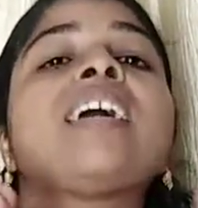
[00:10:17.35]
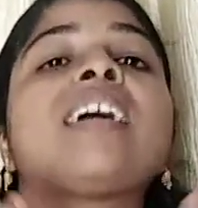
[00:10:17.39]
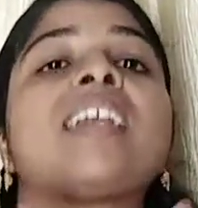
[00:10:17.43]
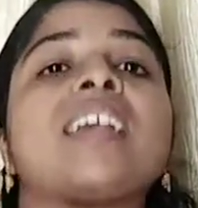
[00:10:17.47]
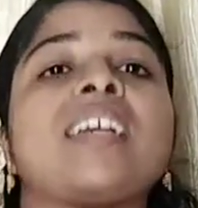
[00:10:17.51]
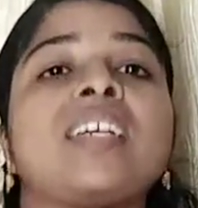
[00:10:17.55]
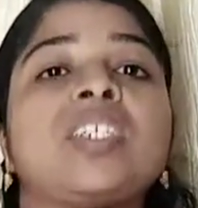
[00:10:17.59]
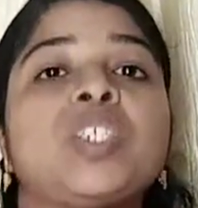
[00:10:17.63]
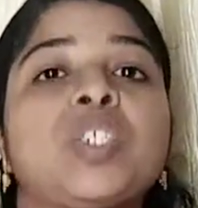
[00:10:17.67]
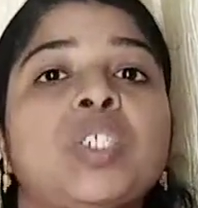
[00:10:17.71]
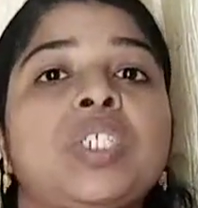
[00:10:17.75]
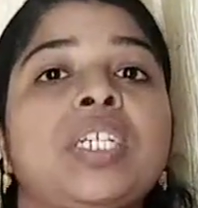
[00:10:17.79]

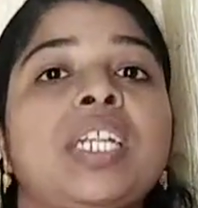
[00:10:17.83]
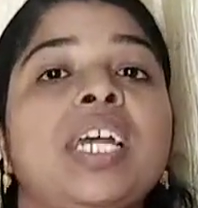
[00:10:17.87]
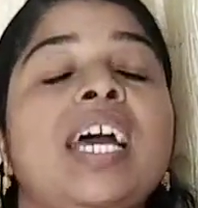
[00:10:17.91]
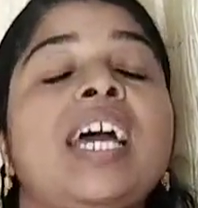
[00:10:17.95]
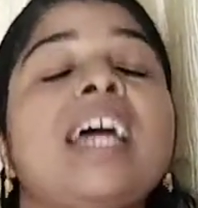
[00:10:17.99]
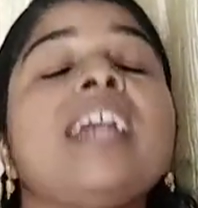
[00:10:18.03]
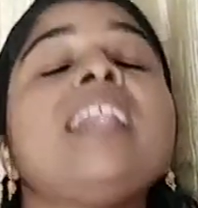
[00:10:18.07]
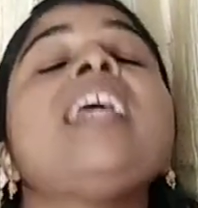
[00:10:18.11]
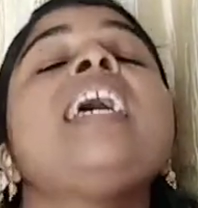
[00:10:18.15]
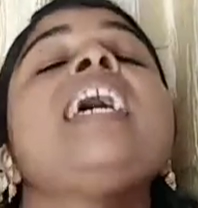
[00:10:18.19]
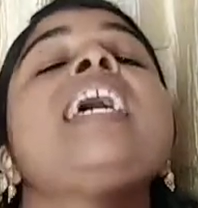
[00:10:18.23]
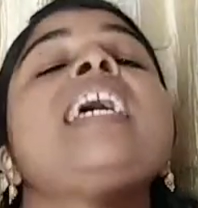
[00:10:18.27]

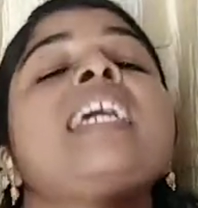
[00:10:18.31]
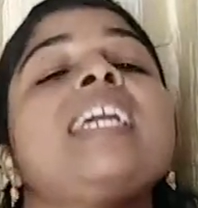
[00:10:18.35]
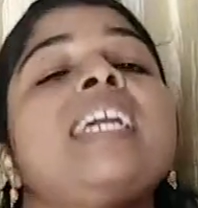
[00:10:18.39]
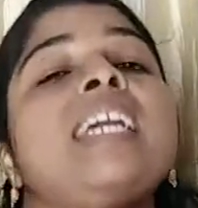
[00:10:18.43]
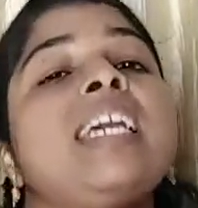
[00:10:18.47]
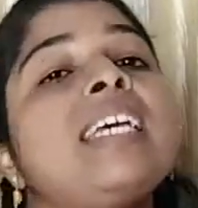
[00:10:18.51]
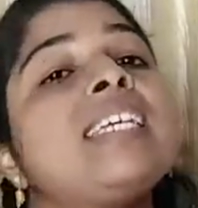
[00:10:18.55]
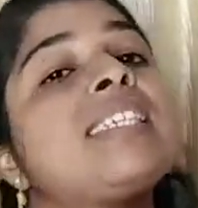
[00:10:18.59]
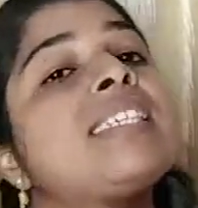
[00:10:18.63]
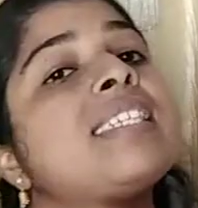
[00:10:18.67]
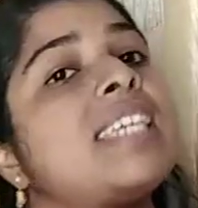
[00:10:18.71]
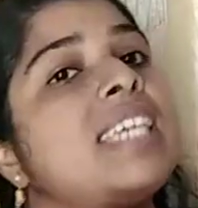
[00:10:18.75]
Krishnan
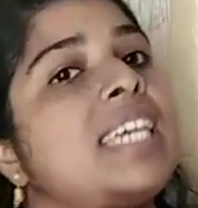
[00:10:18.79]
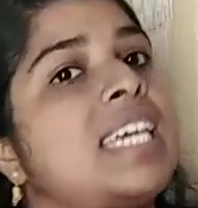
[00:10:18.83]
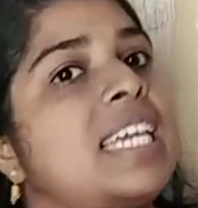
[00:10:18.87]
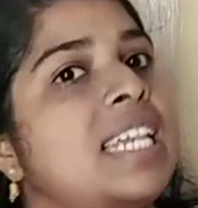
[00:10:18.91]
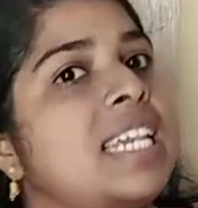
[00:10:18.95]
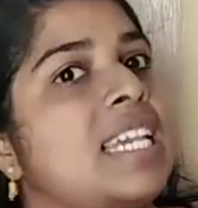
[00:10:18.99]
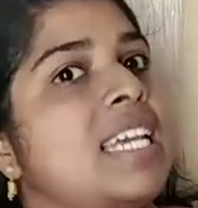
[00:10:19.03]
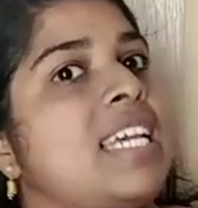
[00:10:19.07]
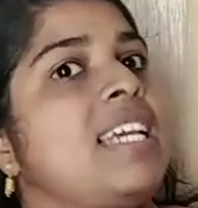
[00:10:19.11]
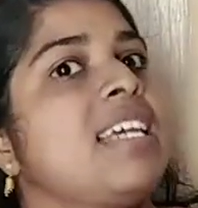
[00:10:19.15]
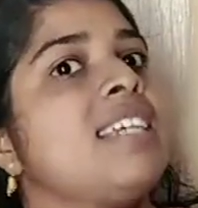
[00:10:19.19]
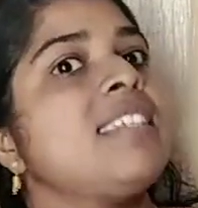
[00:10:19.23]
is
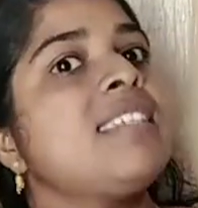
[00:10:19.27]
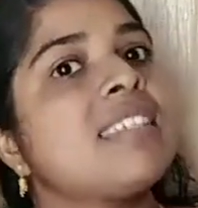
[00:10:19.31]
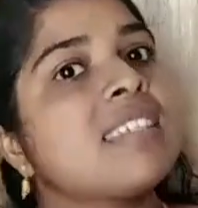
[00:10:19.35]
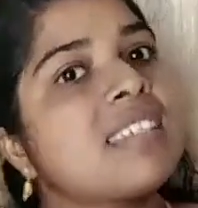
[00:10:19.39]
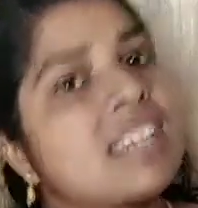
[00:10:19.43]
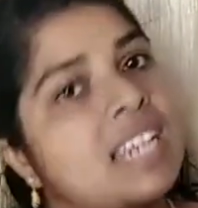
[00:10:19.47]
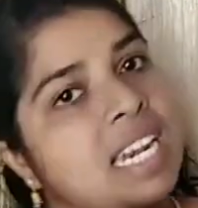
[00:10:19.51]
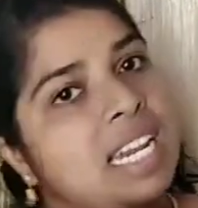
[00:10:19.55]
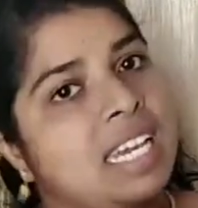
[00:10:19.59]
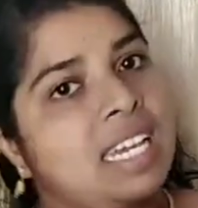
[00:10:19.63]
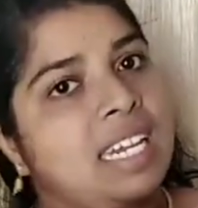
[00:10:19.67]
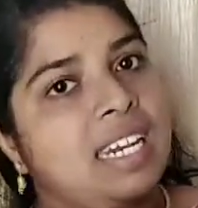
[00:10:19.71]
in his
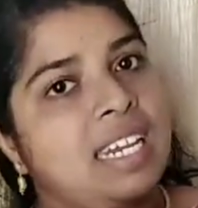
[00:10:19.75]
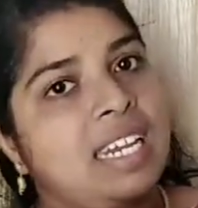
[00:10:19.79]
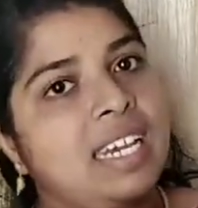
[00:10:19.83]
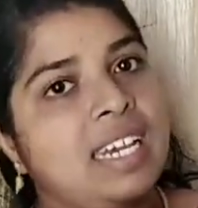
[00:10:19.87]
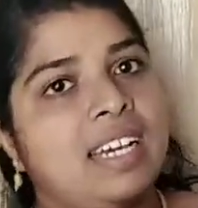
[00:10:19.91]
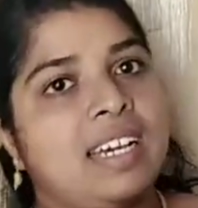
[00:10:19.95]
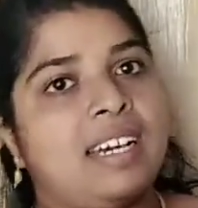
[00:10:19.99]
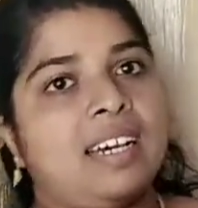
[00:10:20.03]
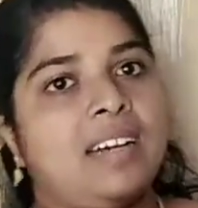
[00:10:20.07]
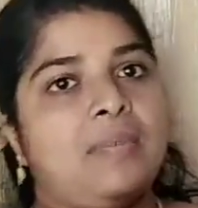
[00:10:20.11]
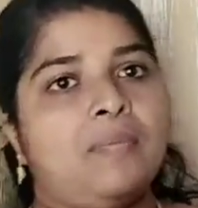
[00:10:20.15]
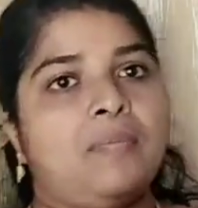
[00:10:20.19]

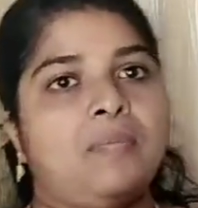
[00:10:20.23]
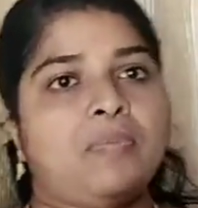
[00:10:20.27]
clinic.